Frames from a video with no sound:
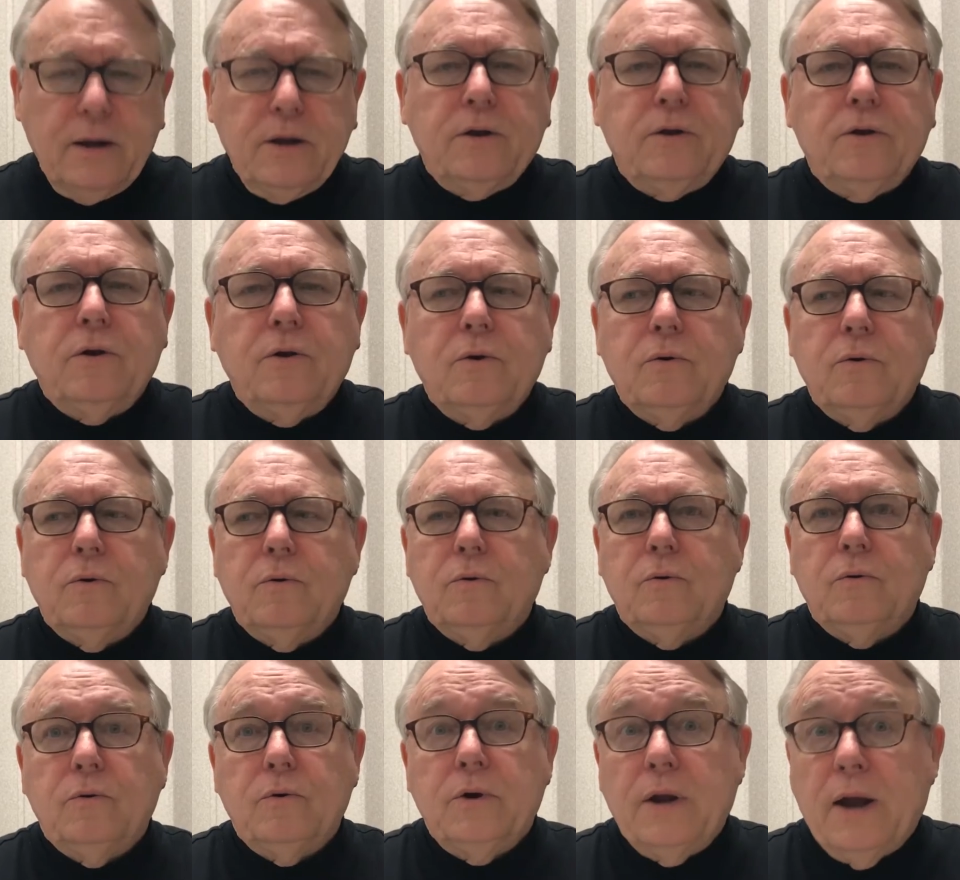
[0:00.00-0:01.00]

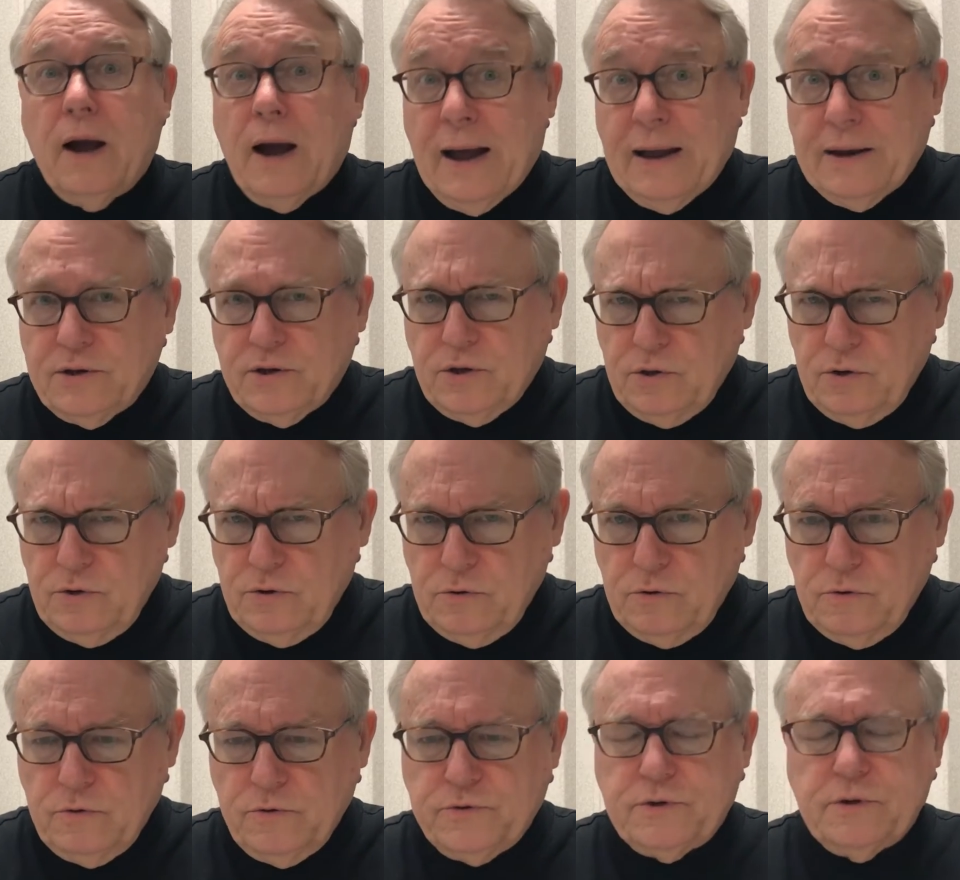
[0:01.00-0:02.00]
you not
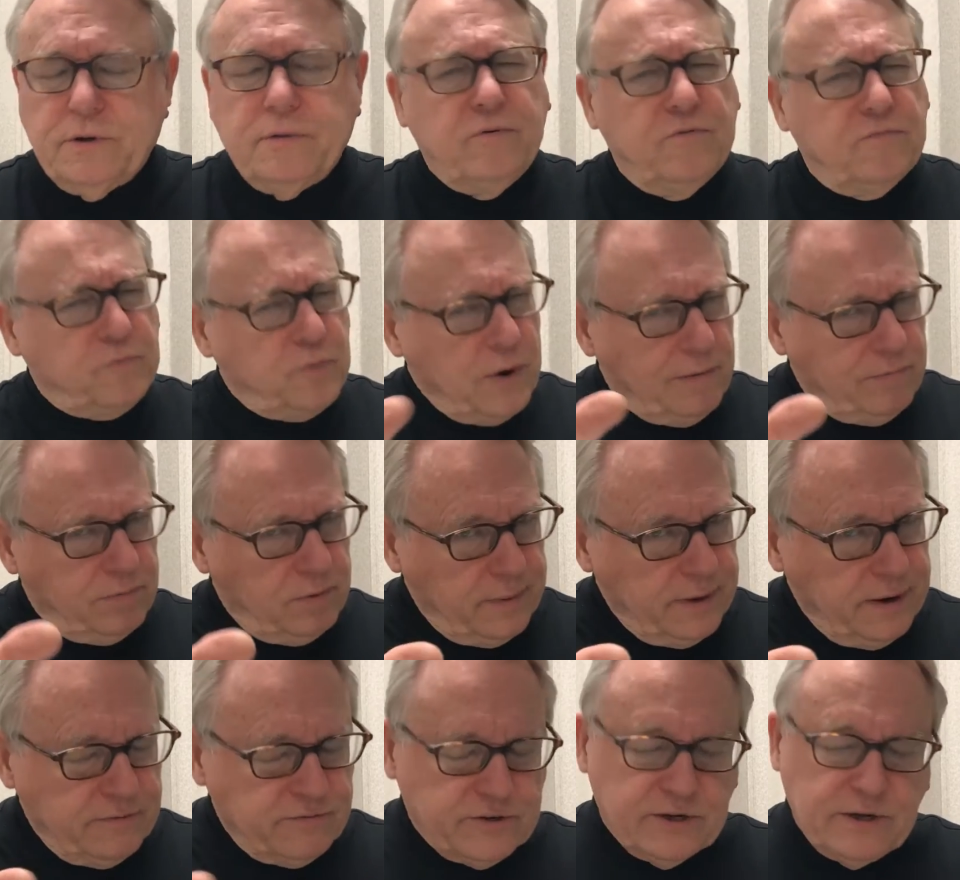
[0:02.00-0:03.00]
use, you
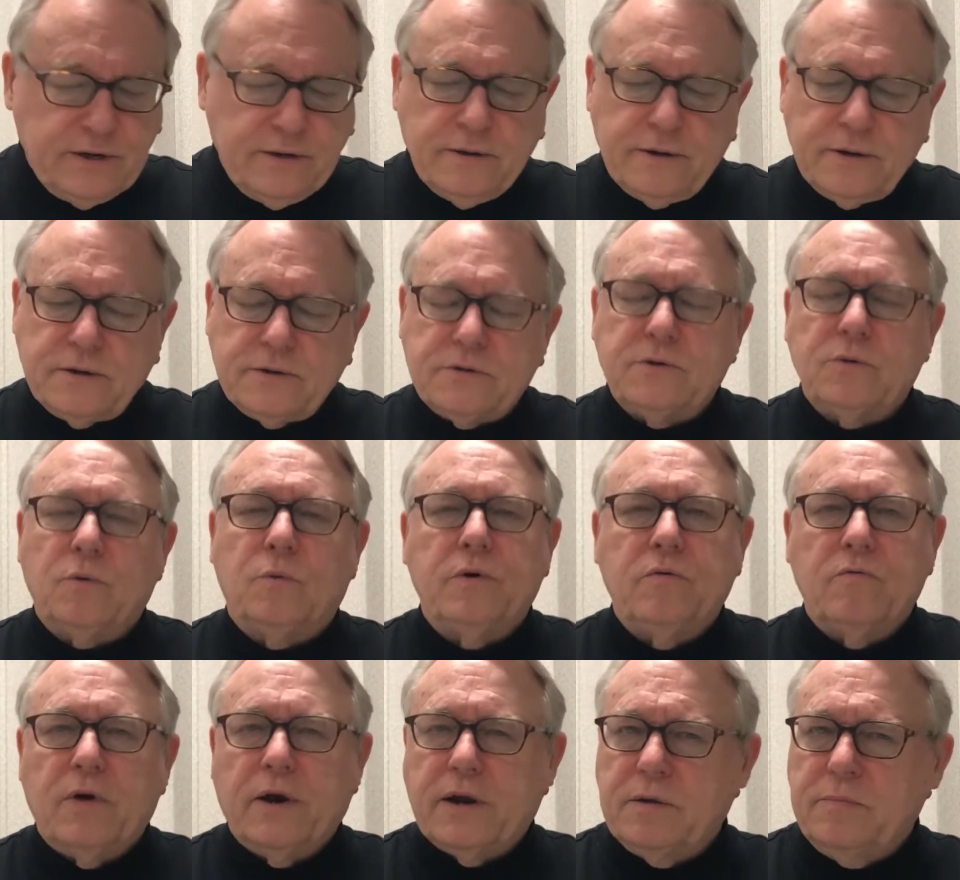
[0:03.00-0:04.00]
probably have seen this, we
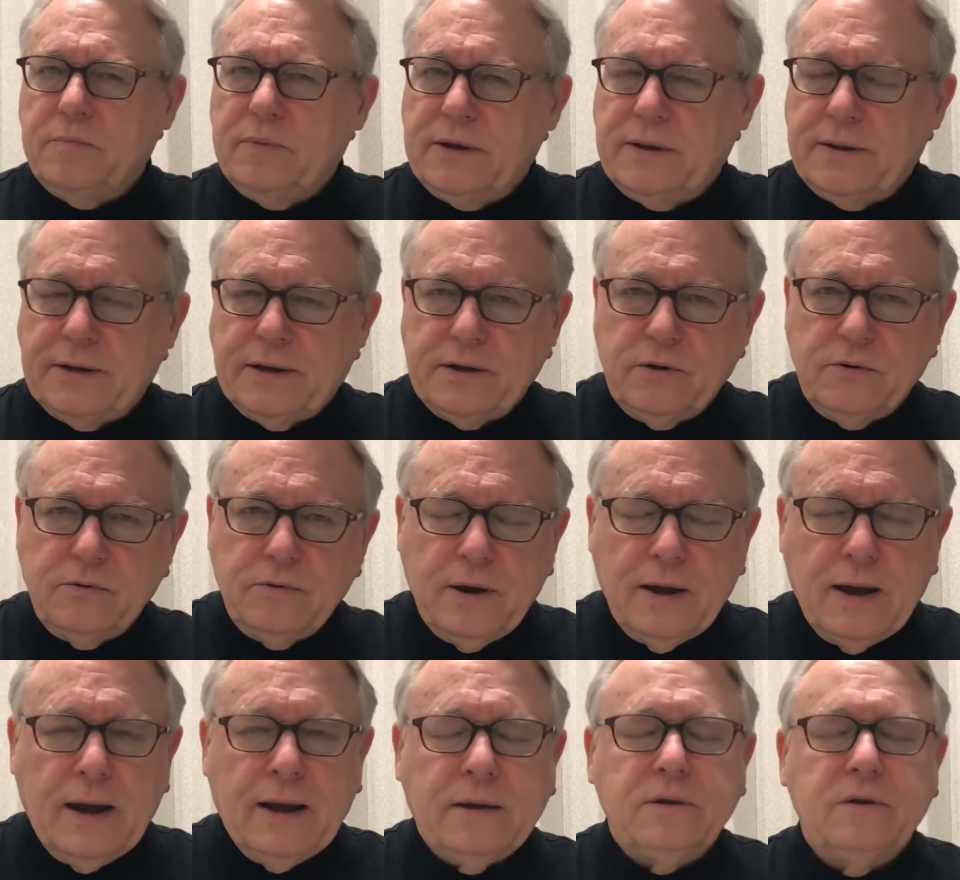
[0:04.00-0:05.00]
recommend that you
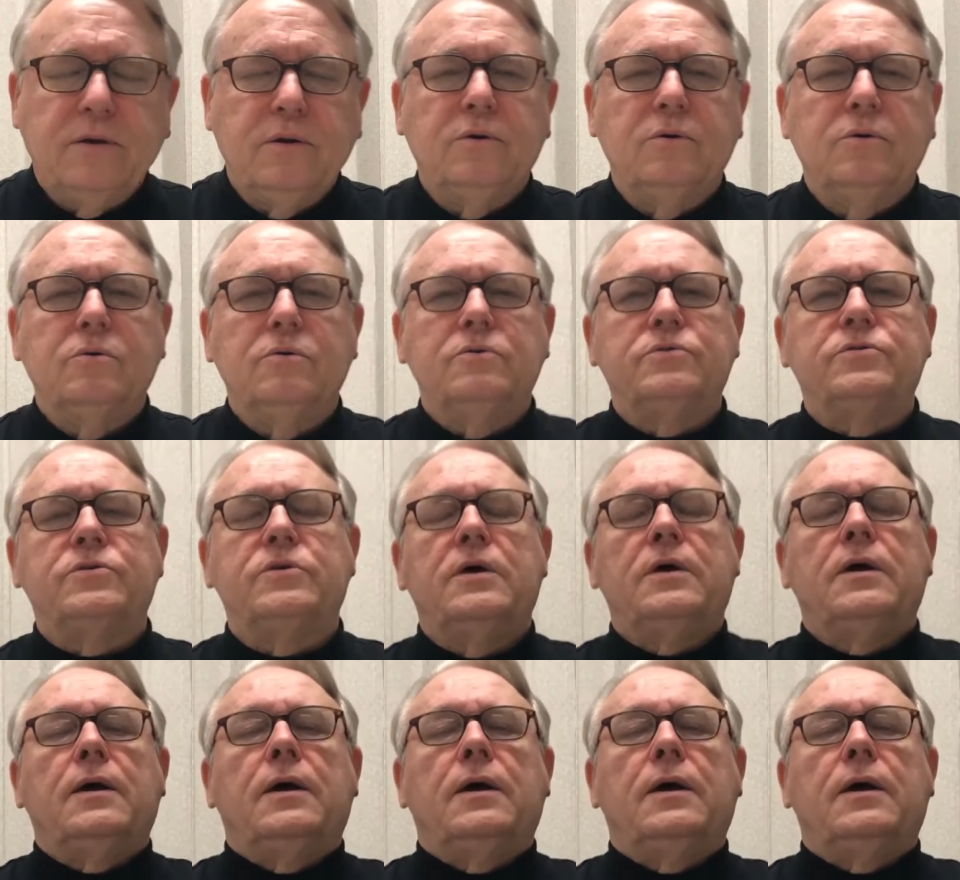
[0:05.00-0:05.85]
not use